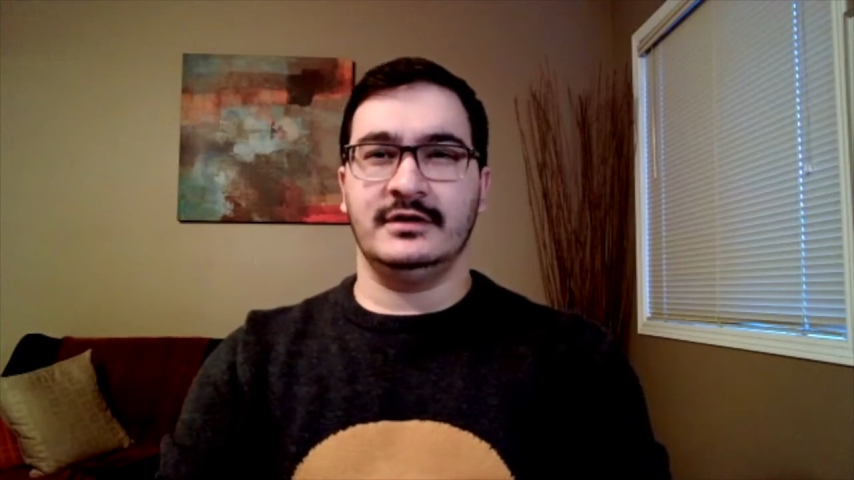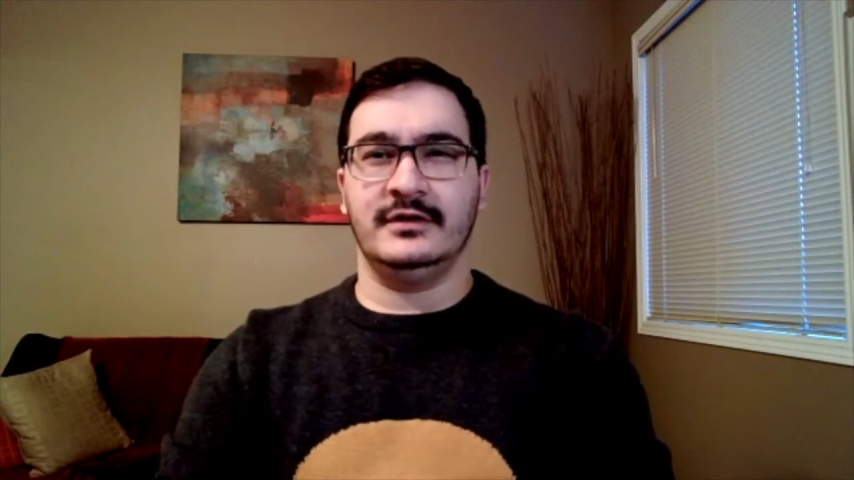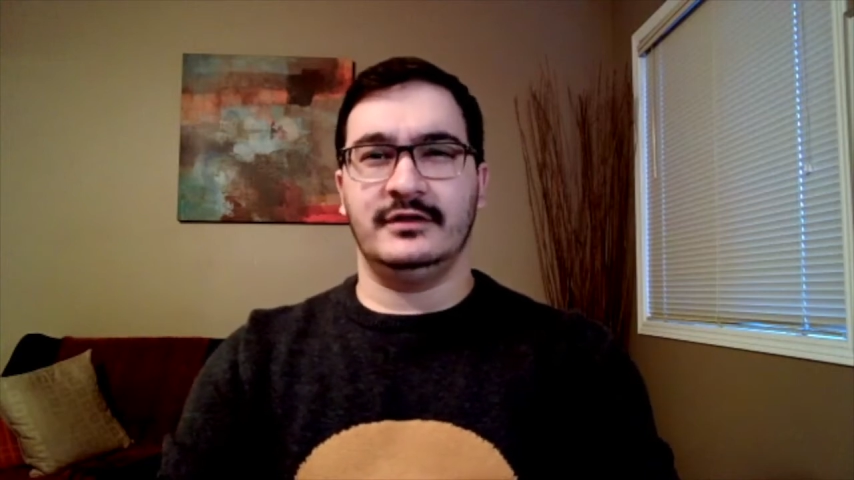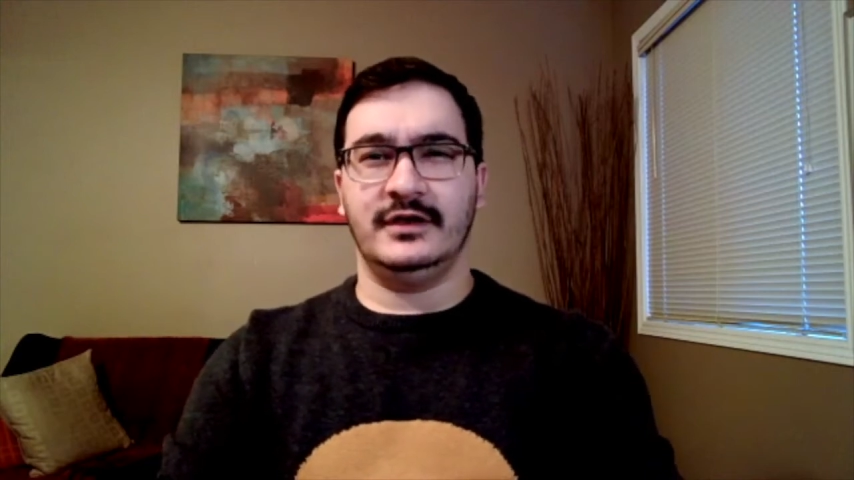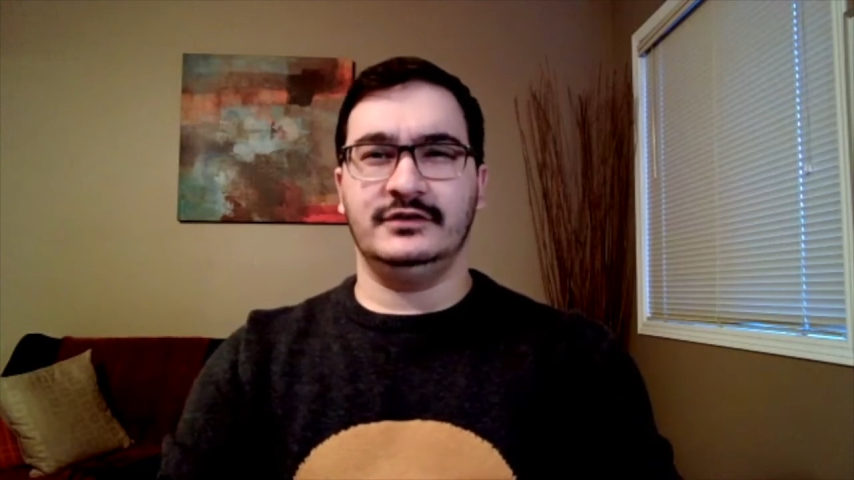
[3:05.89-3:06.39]

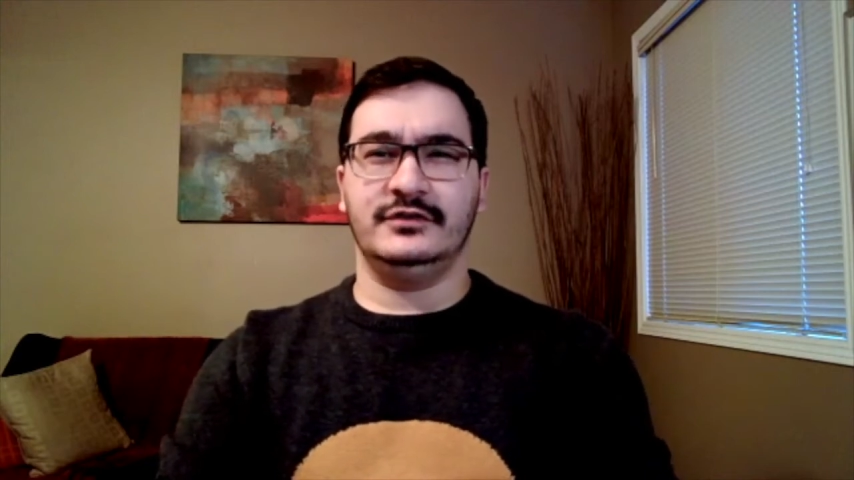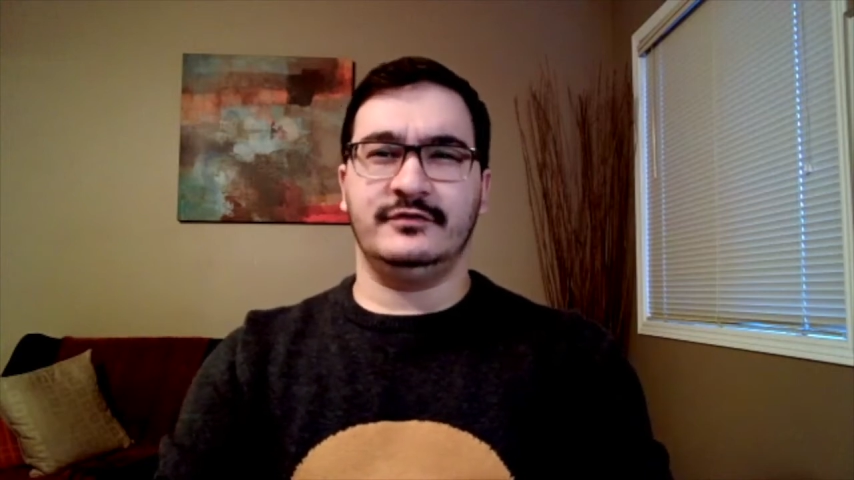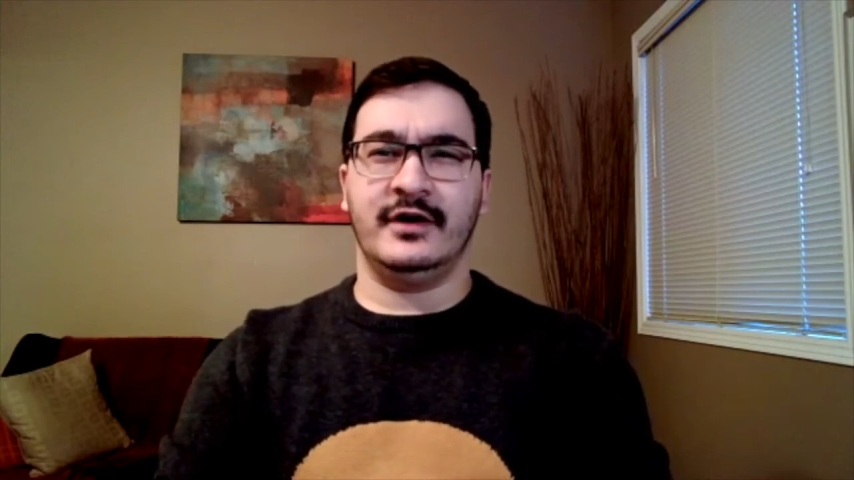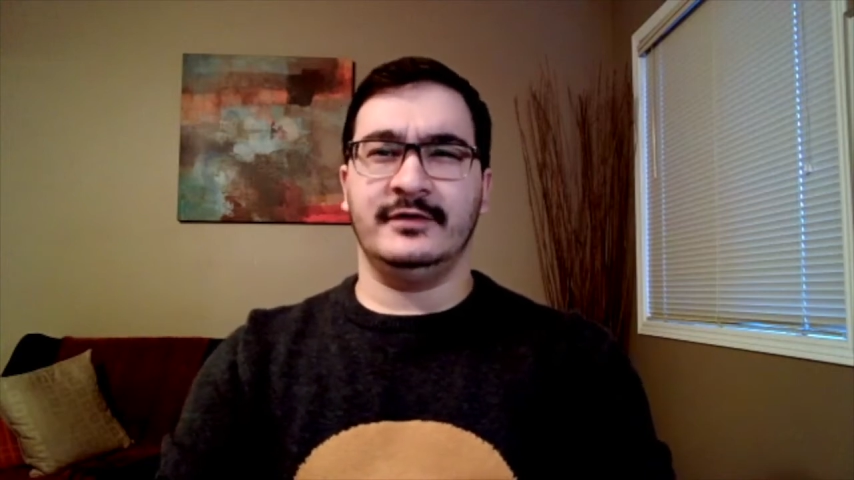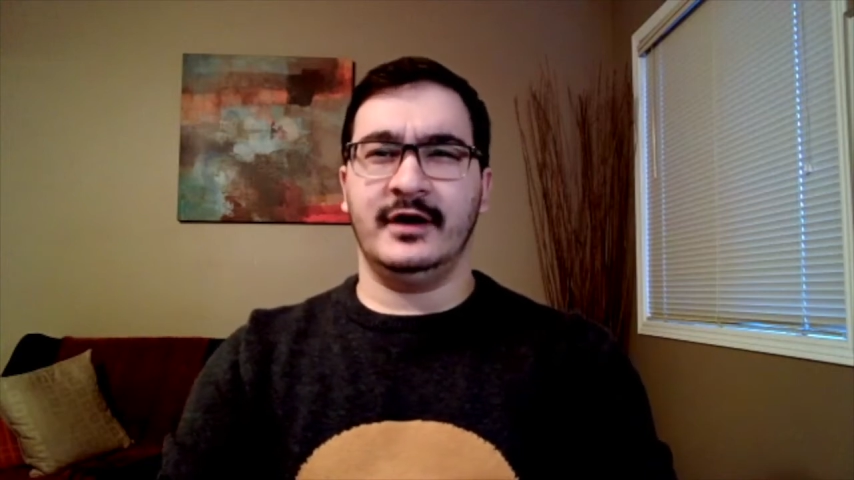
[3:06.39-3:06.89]
things you
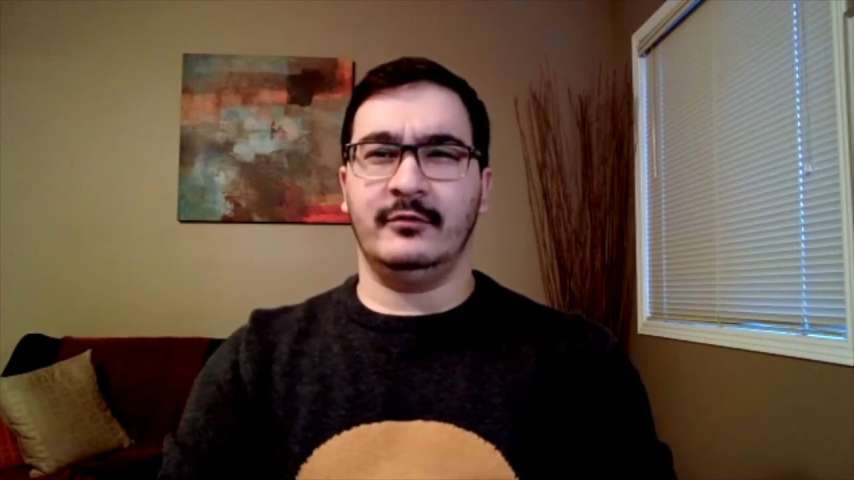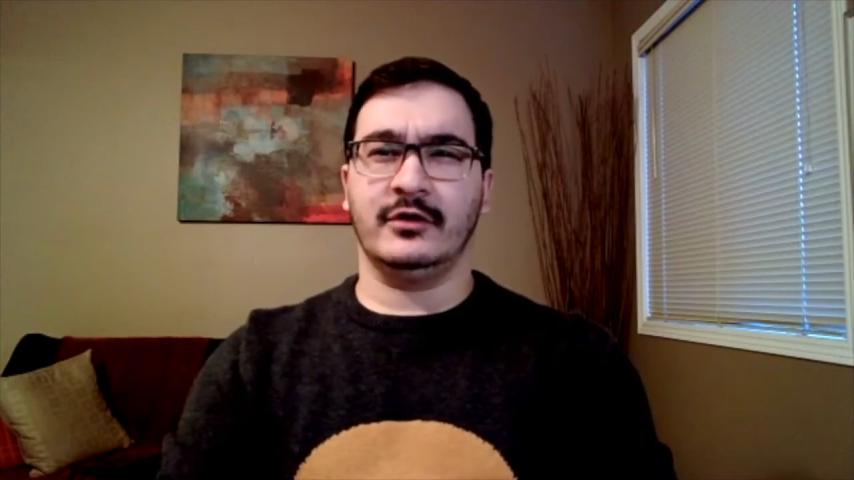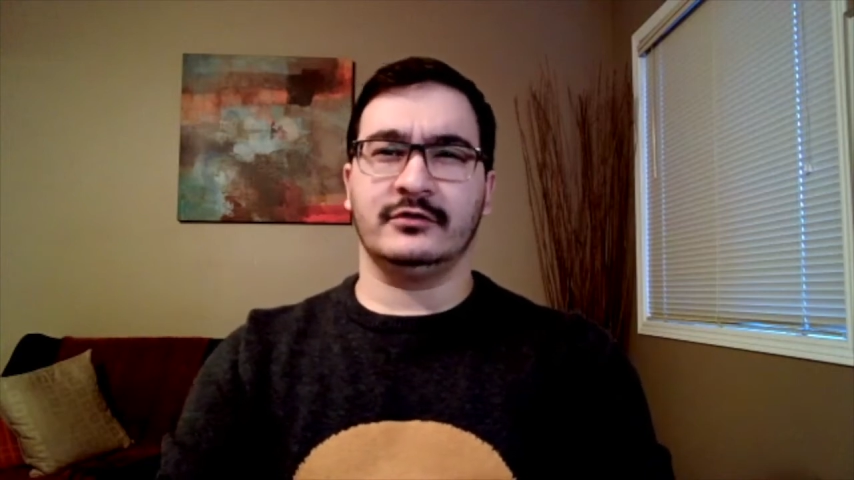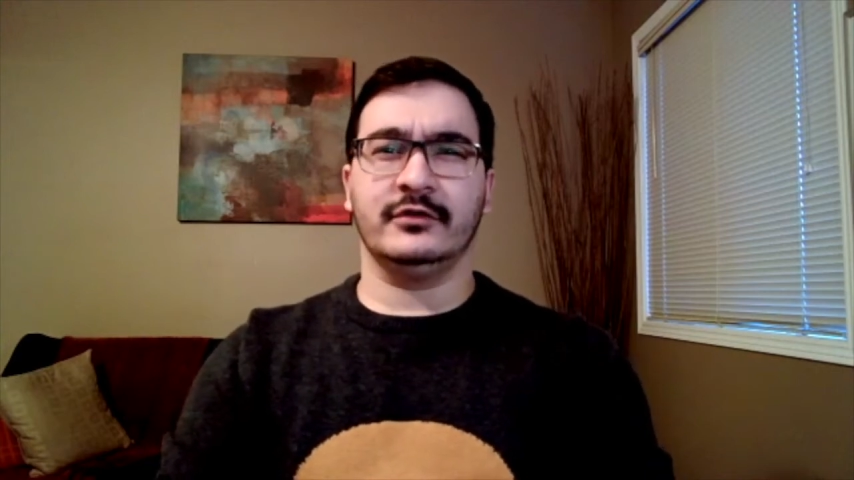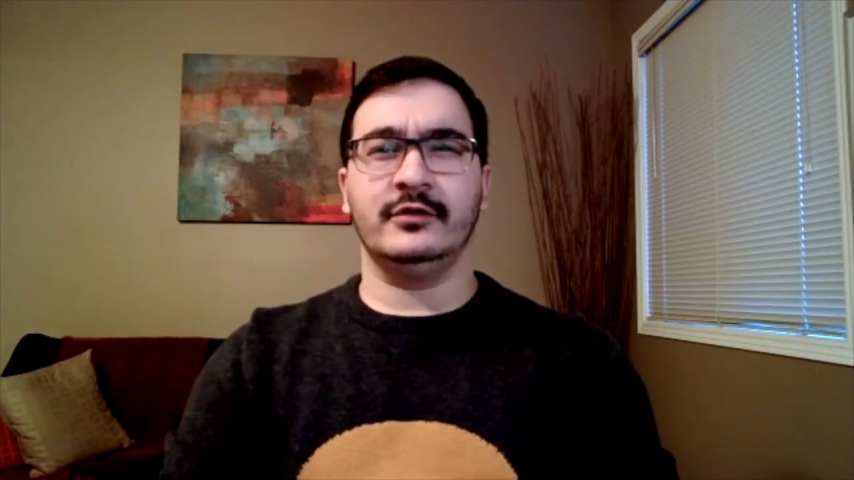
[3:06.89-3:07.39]
found that worked
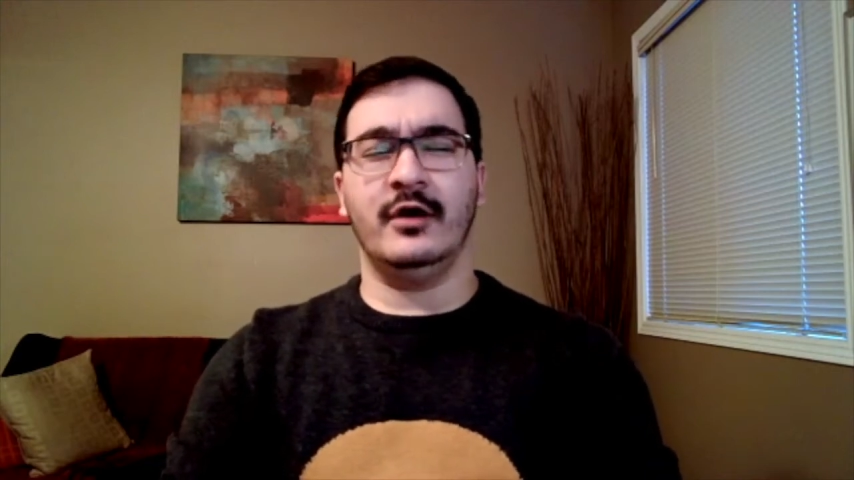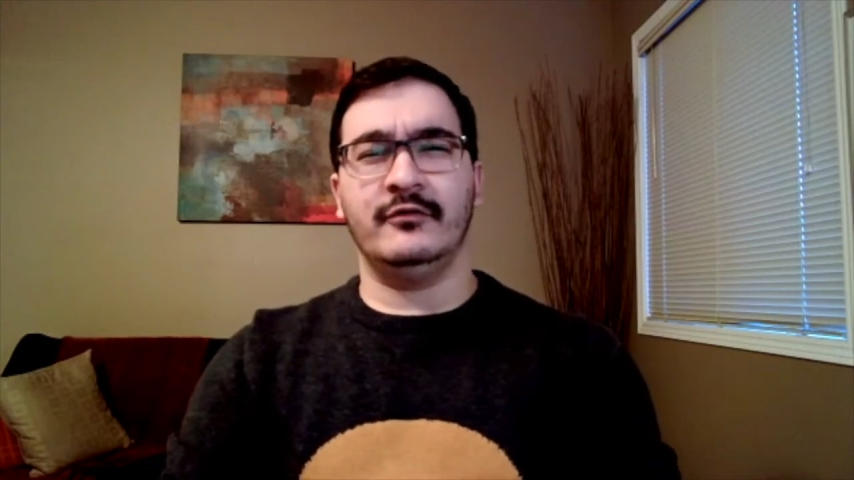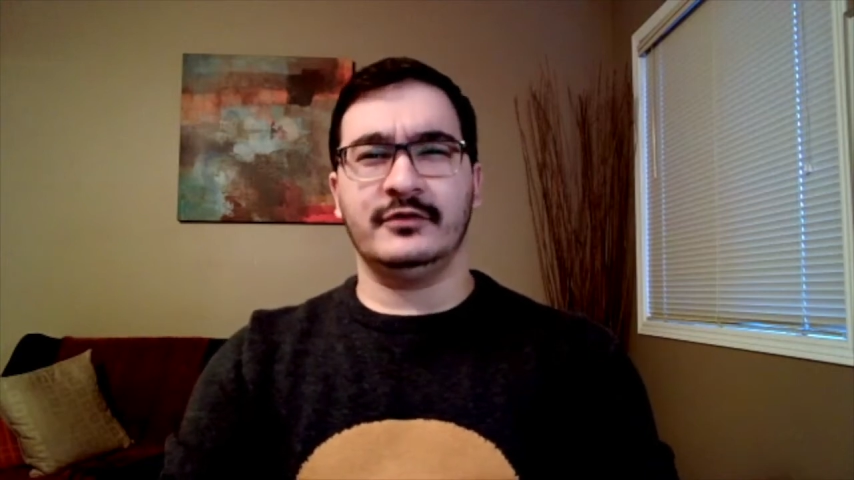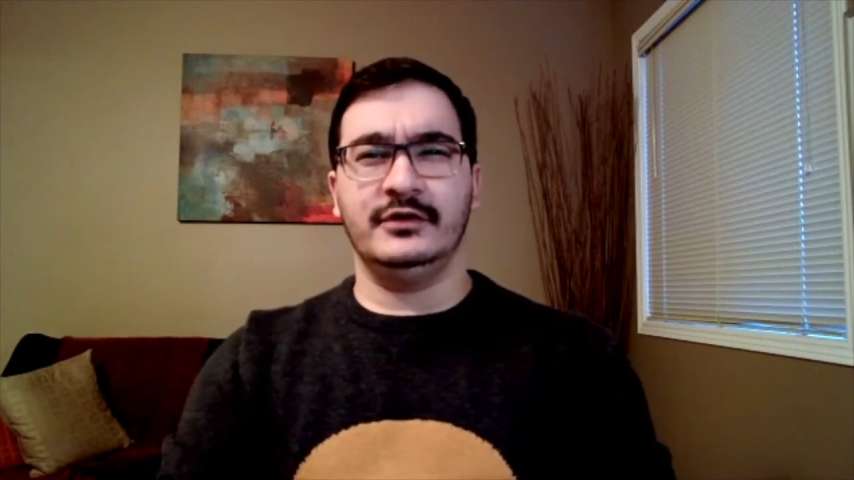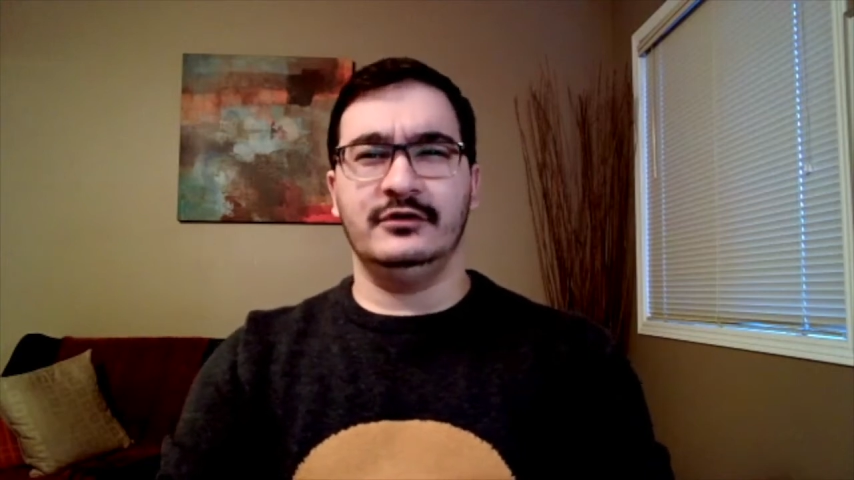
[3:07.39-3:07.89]
really well for you?